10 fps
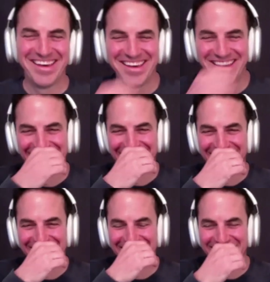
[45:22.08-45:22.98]
want me to have a
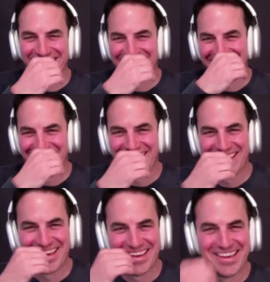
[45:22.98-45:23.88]
fancier
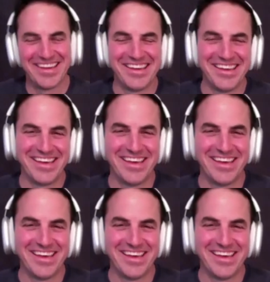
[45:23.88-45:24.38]
office, but